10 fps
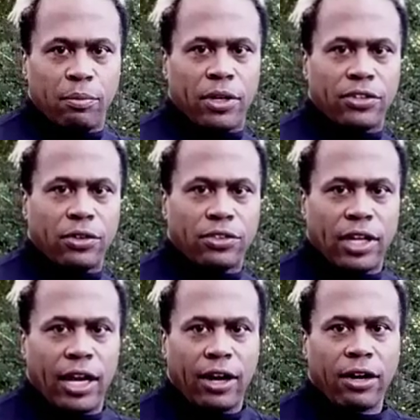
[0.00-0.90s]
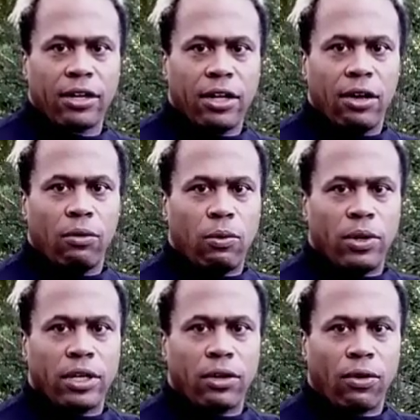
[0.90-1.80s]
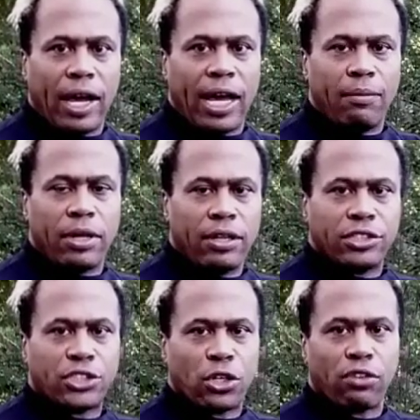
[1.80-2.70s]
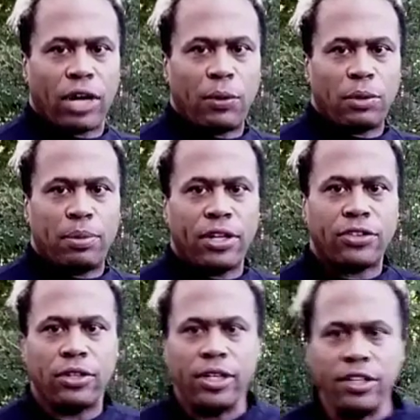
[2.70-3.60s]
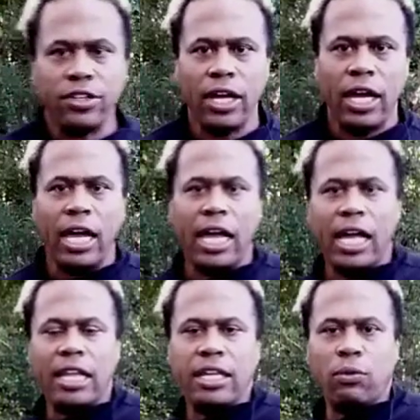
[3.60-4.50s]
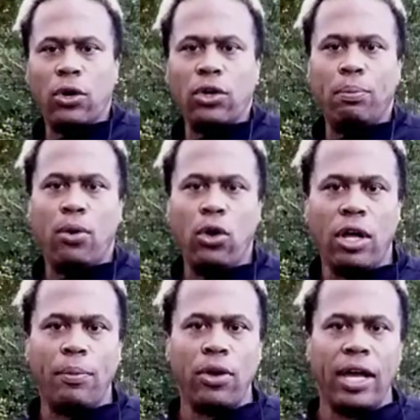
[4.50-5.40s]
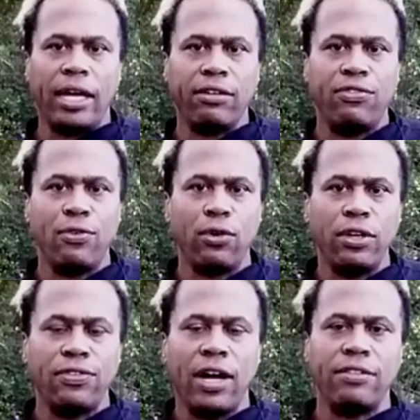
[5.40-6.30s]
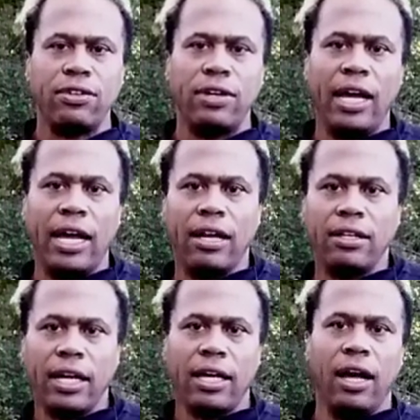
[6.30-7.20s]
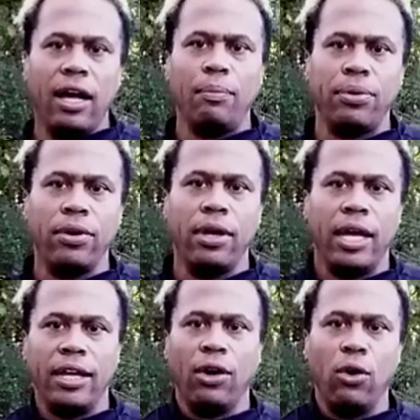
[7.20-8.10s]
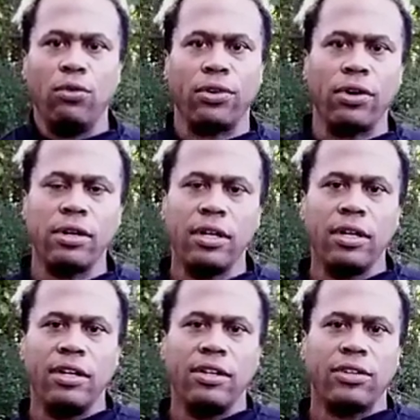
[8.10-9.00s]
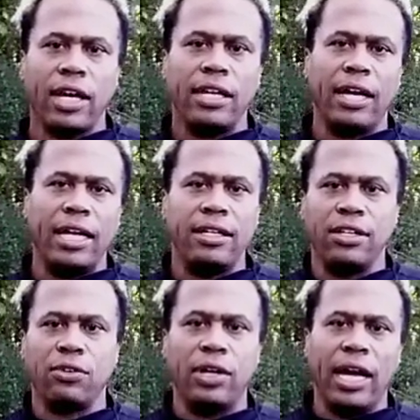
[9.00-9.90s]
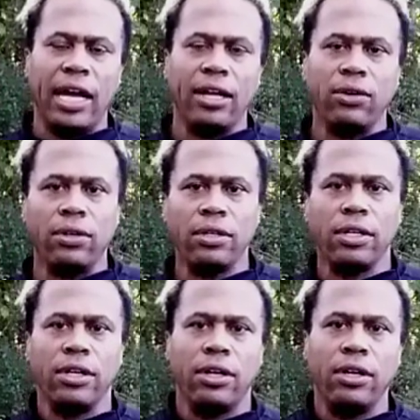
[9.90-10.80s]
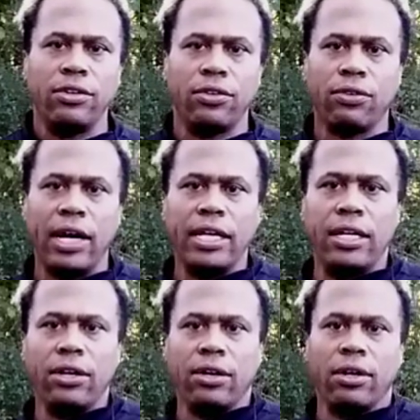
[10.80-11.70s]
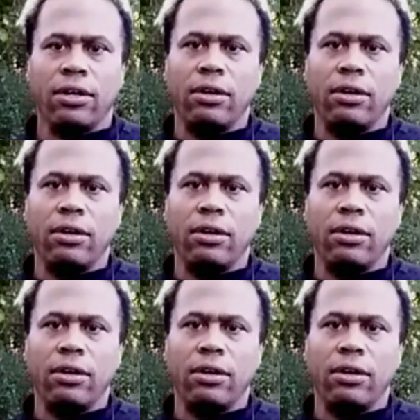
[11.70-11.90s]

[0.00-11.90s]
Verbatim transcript: Pistol's there, we wanna grab the shirt right where the pistol is. And then we're gonna pull up on like a 45 degree, like up and over, for like a 90 degree angle to right here.